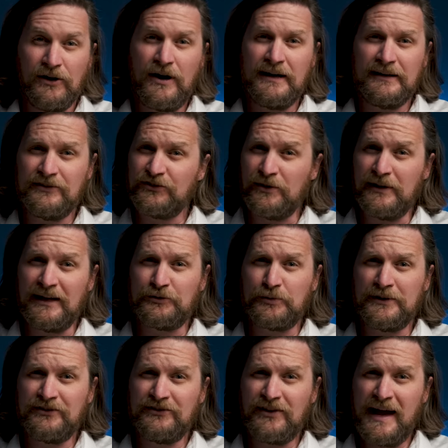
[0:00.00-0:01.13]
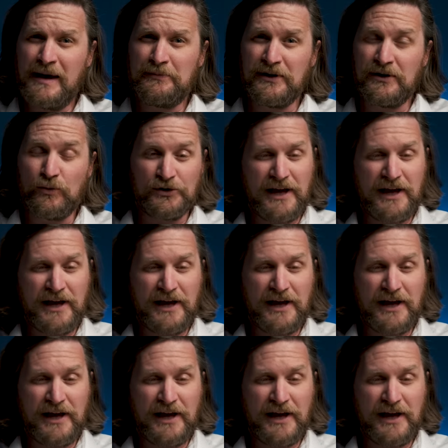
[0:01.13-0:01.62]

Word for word: All right, so that's what's happening.